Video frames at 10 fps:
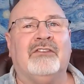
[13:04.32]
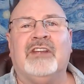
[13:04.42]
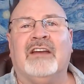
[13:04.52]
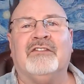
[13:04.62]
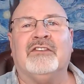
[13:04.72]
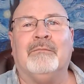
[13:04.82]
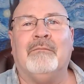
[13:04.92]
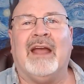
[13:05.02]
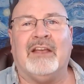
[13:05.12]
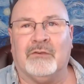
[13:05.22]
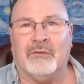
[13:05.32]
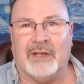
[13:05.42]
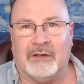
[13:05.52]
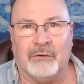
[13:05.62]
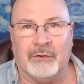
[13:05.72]
chef's
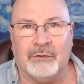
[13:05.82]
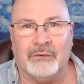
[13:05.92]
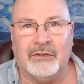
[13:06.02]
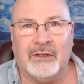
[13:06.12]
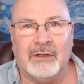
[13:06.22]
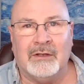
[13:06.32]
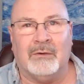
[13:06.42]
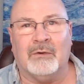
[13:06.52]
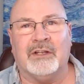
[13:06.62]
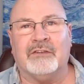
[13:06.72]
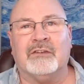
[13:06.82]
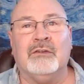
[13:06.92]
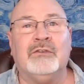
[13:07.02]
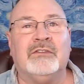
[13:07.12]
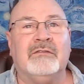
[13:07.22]
mastery cruise or an
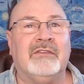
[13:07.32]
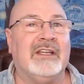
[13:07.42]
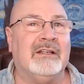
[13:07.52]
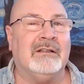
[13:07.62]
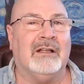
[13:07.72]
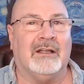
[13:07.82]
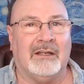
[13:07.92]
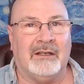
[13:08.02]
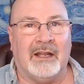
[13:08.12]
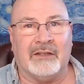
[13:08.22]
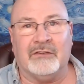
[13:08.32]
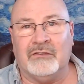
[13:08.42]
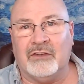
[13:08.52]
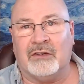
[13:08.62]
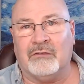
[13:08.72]
exclusive deal on a
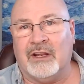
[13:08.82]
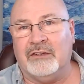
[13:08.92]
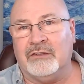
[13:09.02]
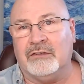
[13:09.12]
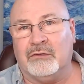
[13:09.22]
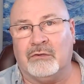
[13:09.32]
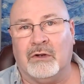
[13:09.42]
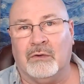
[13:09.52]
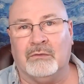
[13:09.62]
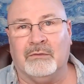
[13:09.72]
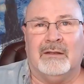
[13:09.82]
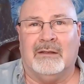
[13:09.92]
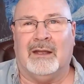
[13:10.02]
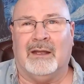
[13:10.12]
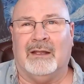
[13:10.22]
next-generation drone.
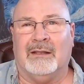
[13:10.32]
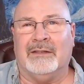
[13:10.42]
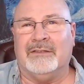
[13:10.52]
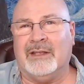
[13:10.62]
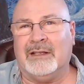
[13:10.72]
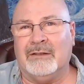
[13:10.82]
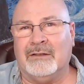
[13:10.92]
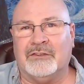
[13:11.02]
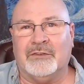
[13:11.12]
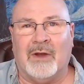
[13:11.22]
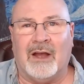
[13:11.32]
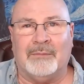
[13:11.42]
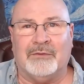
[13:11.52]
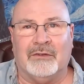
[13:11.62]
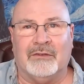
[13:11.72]
Now, let's take a look at some
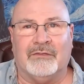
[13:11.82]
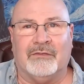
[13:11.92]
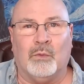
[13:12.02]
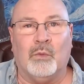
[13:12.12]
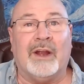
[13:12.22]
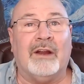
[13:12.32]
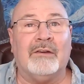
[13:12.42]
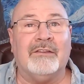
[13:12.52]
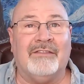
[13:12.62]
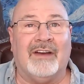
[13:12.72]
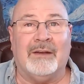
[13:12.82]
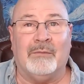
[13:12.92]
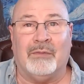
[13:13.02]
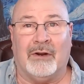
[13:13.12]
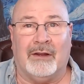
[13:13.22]
options for where to
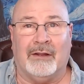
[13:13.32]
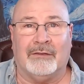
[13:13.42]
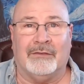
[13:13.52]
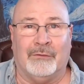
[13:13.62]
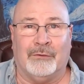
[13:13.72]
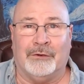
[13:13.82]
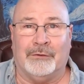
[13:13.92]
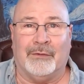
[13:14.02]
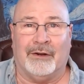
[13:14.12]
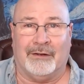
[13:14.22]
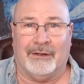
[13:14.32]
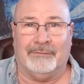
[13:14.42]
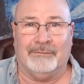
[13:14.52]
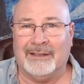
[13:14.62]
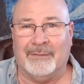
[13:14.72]
find products for your market.
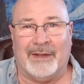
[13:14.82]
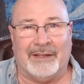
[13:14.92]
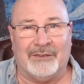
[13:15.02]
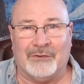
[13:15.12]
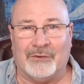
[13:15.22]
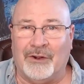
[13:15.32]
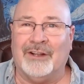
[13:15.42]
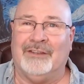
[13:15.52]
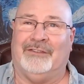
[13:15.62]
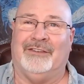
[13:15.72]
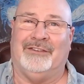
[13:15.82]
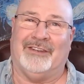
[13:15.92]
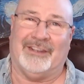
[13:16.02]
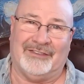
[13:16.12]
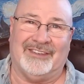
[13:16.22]
My strongest
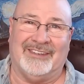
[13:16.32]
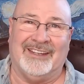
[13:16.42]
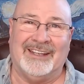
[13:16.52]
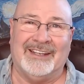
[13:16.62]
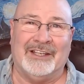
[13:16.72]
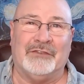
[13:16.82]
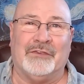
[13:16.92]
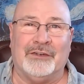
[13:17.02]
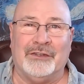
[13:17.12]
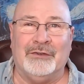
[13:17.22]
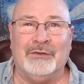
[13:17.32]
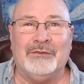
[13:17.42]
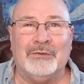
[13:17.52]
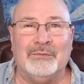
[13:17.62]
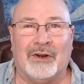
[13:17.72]
suggestion is for you
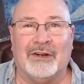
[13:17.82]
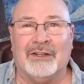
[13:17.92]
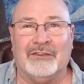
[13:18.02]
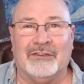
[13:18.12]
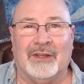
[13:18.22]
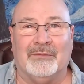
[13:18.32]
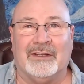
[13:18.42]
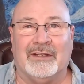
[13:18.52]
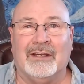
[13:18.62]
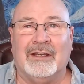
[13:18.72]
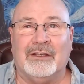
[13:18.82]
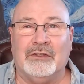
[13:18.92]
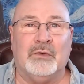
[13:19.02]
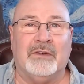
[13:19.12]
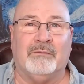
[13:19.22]
to market something
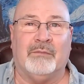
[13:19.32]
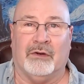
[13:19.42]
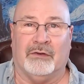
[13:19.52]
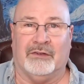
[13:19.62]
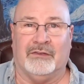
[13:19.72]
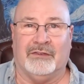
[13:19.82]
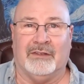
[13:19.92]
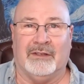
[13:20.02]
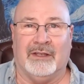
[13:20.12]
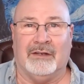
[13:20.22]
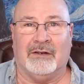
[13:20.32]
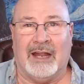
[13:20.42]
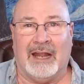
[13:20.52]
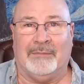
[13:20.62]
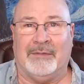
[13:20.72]
you have purchased and are
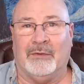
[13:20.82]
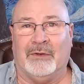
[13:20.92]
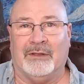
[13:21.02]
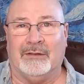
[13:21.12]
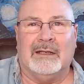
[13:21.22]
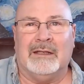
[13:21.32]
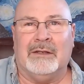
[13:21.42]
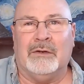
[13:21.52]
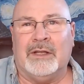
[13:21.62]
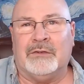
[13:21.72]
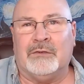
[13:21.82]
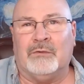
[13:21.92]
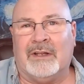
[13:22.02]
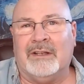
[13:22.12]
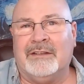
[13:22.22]
happy with. It's
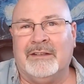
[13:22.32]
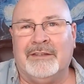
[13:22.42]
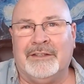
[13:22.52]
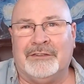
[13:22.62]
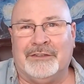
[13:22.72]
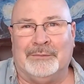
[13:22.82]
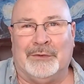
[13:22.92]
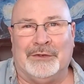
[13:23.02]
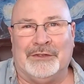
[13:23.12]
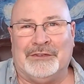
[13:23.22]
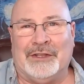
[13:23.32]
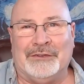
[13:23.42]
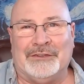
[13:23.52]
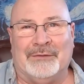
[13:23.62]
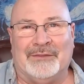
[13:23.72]
relatively simple to
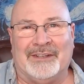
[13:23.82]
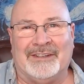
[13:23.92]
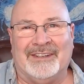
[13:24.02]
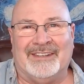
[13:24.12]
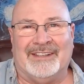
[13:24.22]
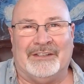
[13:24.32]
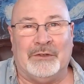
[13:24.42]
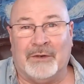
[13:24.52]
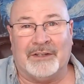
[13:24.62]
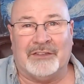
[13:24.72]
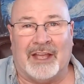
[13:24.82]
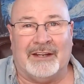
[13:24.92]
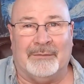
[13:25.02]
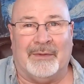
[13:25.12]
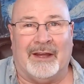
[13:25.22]
sell something that you are
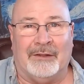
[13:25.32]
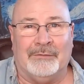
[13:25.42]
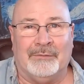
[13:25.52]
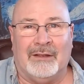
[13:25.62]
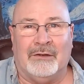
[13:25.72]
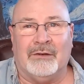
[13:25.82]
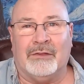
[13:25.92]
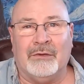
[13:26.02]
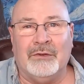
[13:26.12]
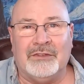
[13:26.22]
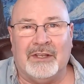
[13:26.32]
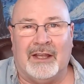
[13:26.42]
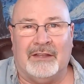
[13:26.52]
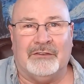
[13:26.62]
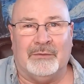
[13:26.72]
excited about. Your
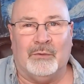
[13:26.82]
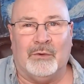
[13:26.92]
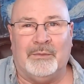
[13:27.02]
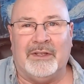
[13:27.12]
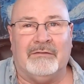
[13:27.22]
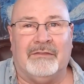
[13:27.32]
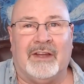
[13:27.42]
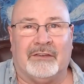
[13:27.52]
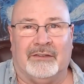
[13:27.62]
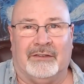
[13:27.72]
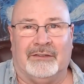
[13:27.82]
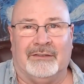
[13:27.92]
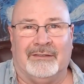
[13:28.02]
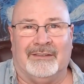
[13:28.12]
enthusiasm will be infectious,